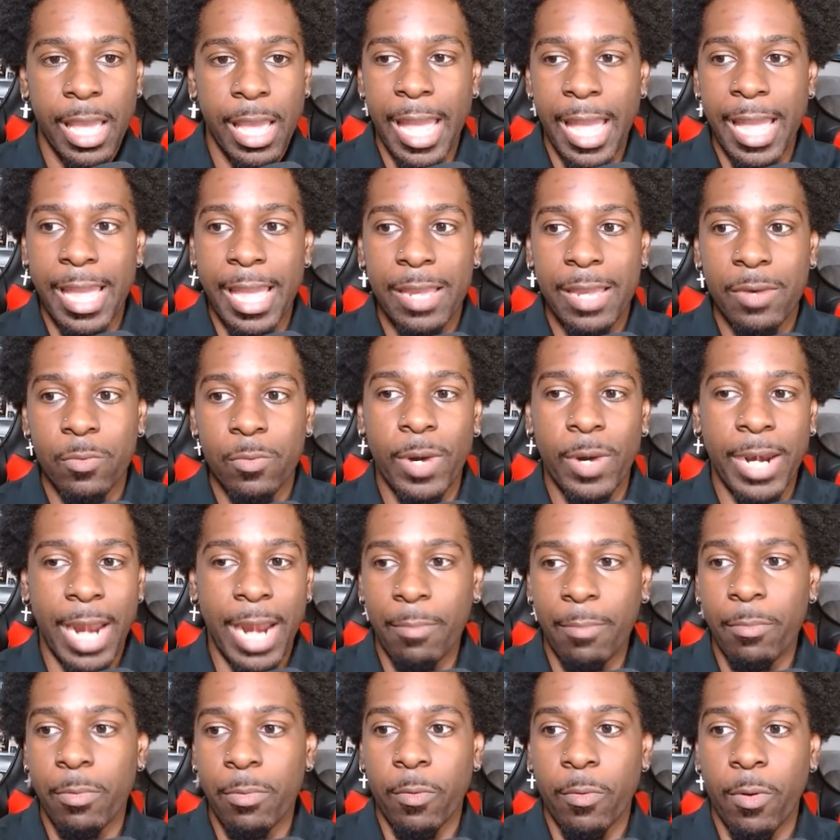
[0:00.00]
And when
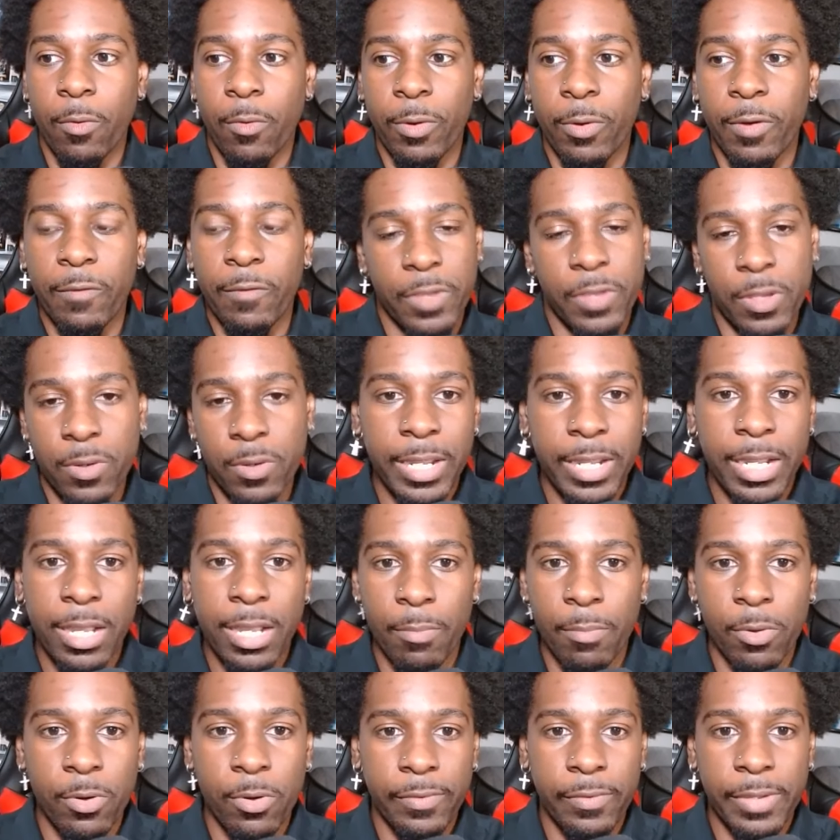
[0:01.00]
I'm reviewing a
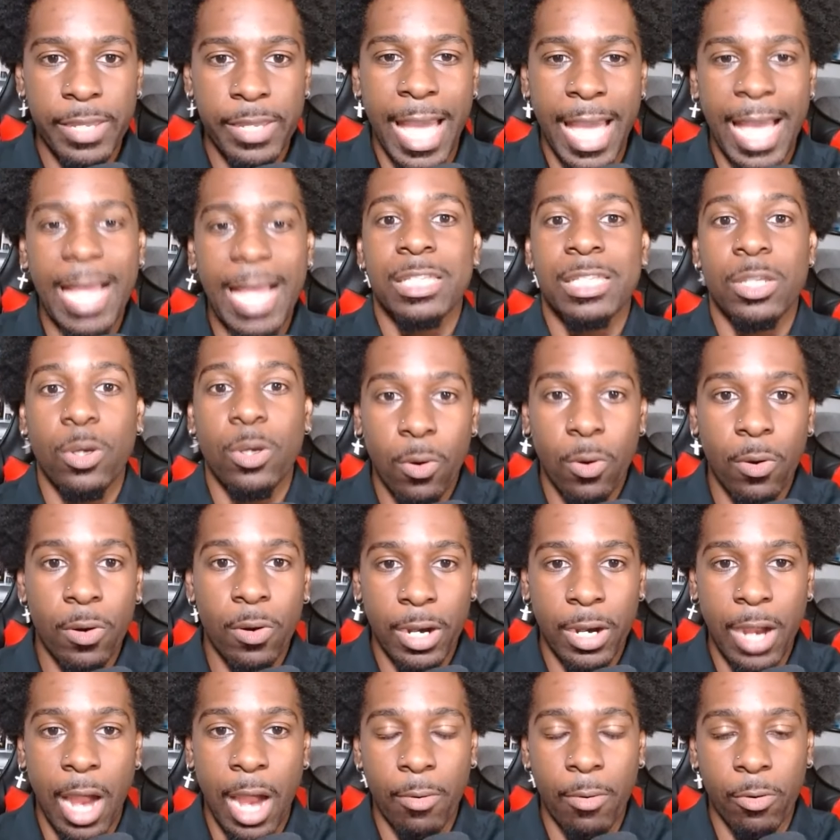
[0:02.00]
movie as a horror
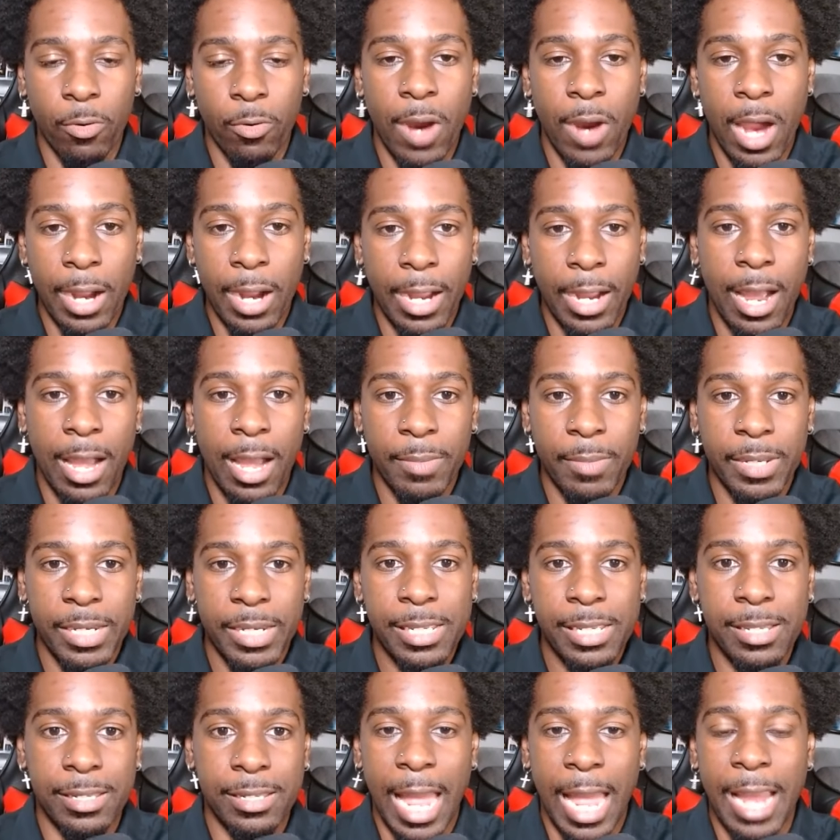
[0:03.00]

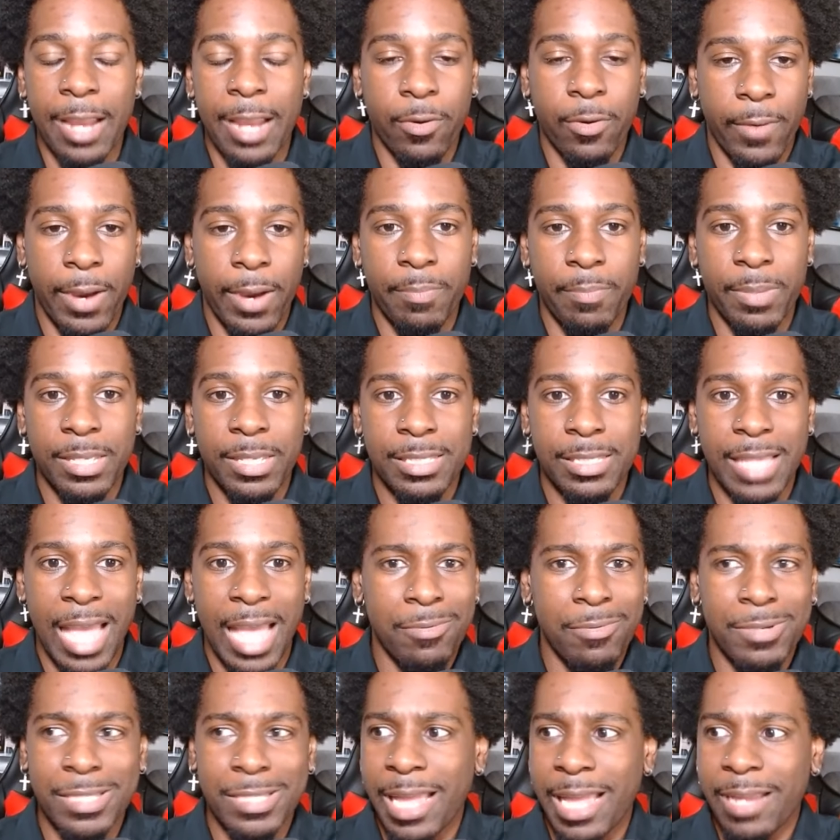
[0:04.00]
comedy like Krampus, I
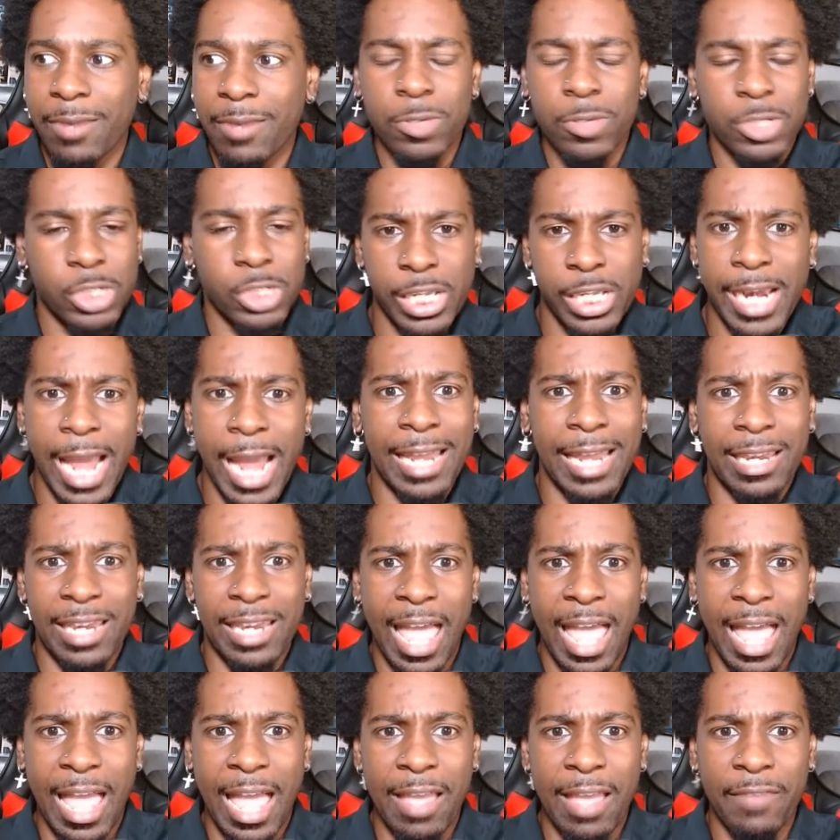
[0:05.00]
was like, well, shit, I
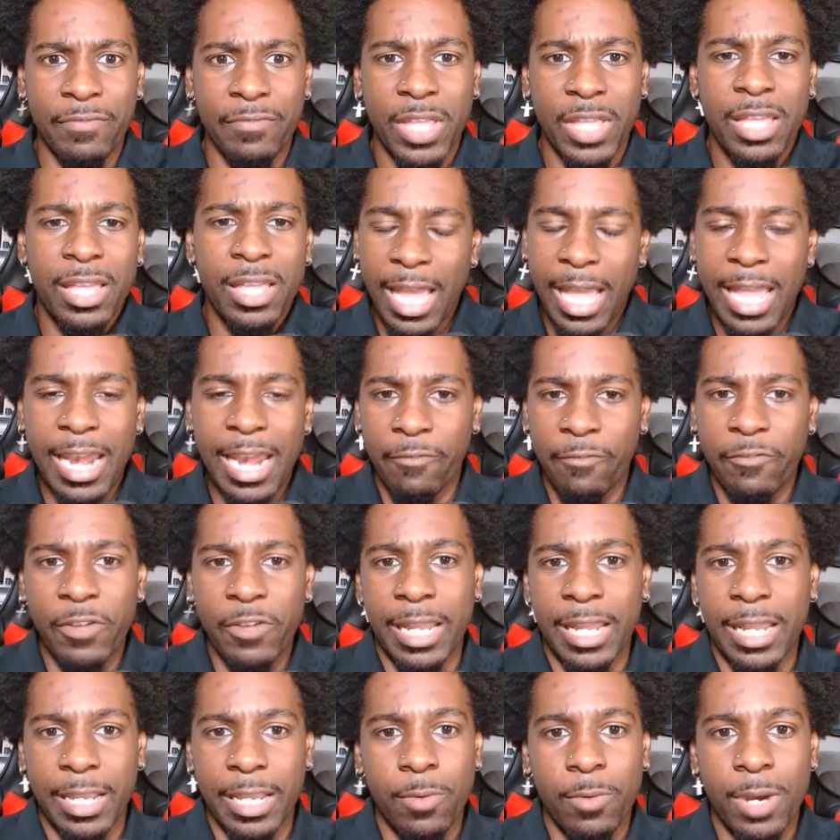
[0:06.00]
laughed. And I felt
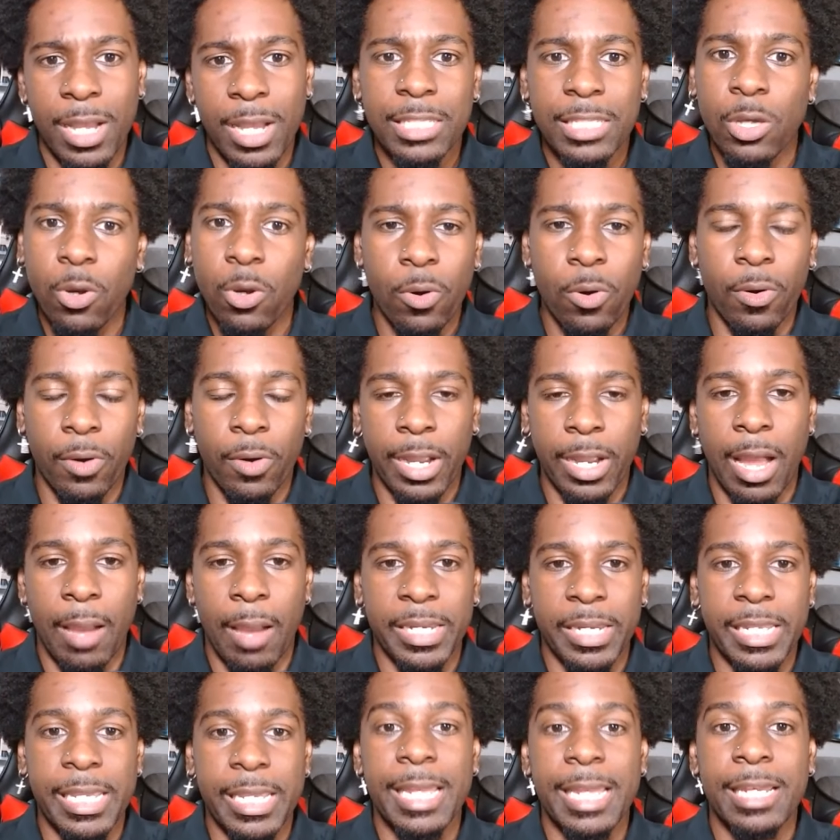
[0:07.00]
like it was a horror
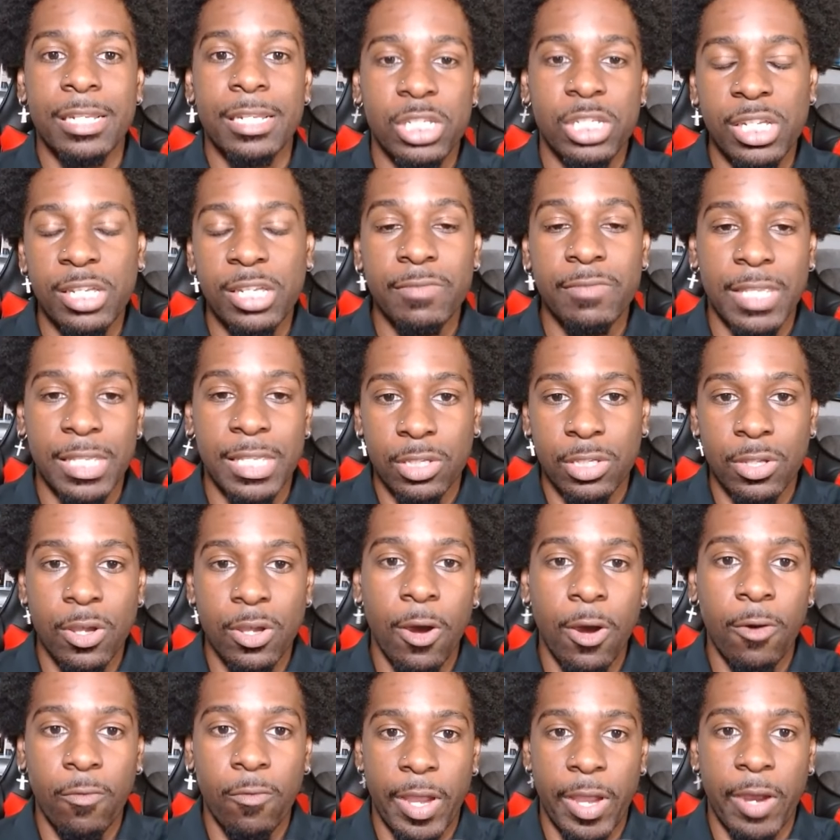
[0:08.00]
comedy. It achieved its
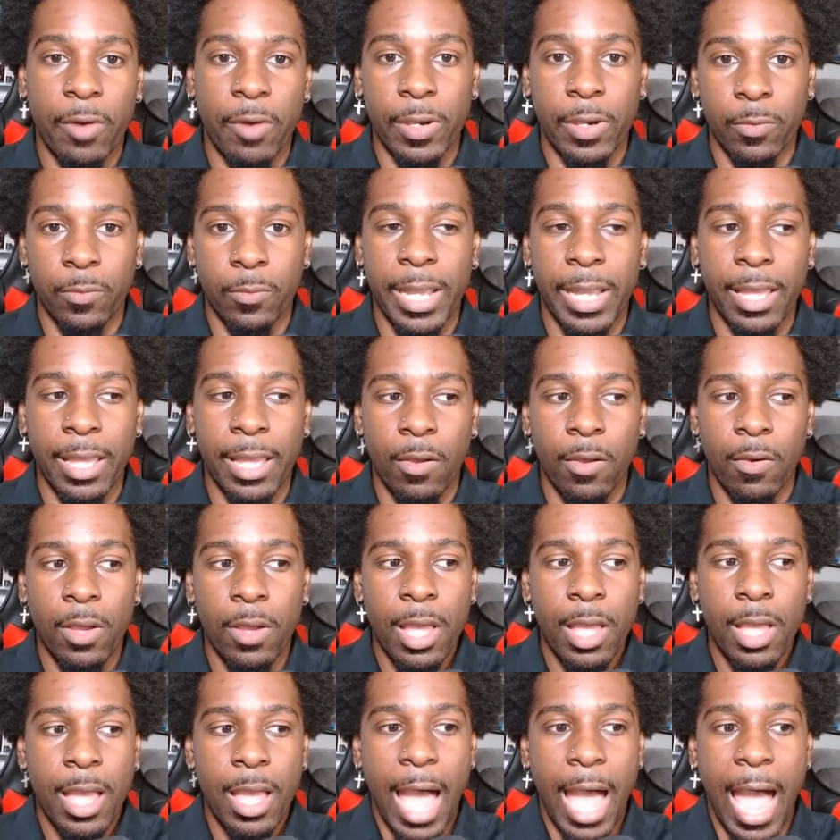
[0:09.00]
goal very well.
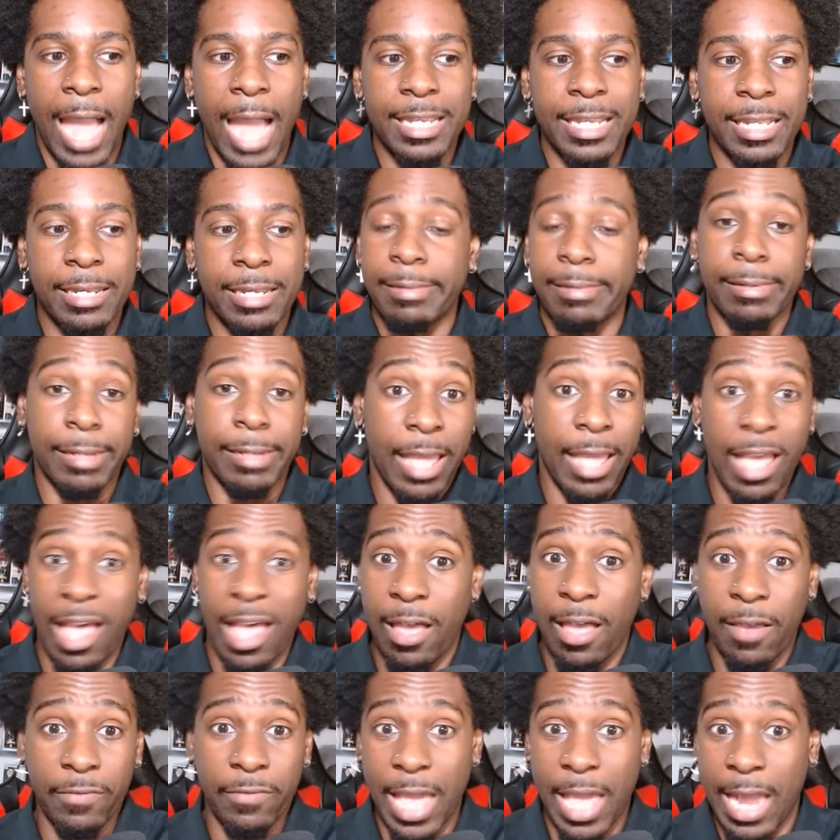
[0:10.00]
I didn't
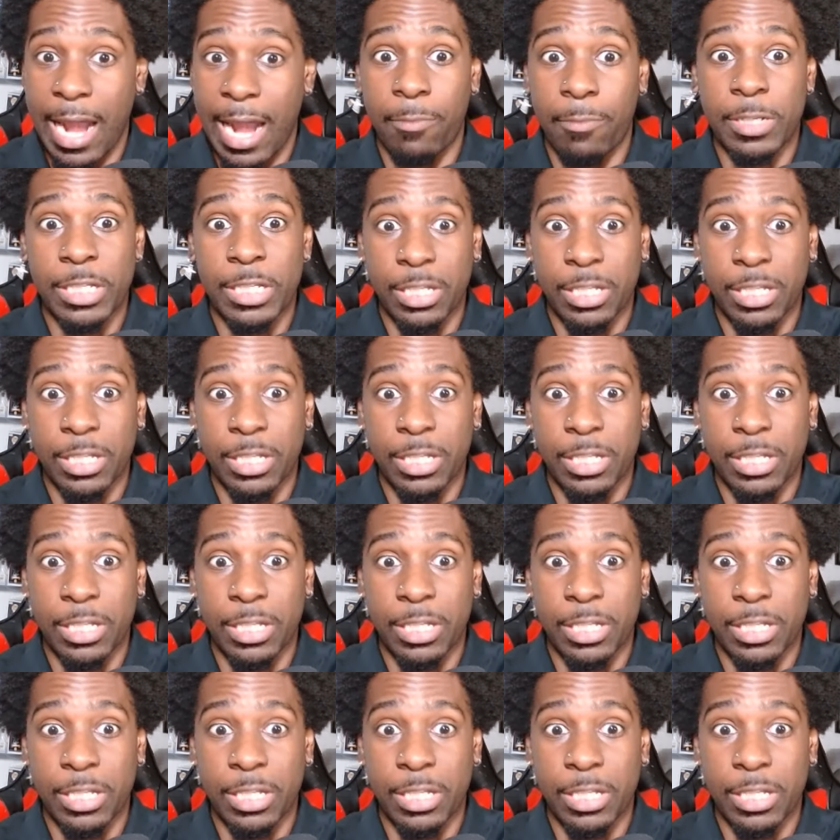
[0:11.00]
love that I was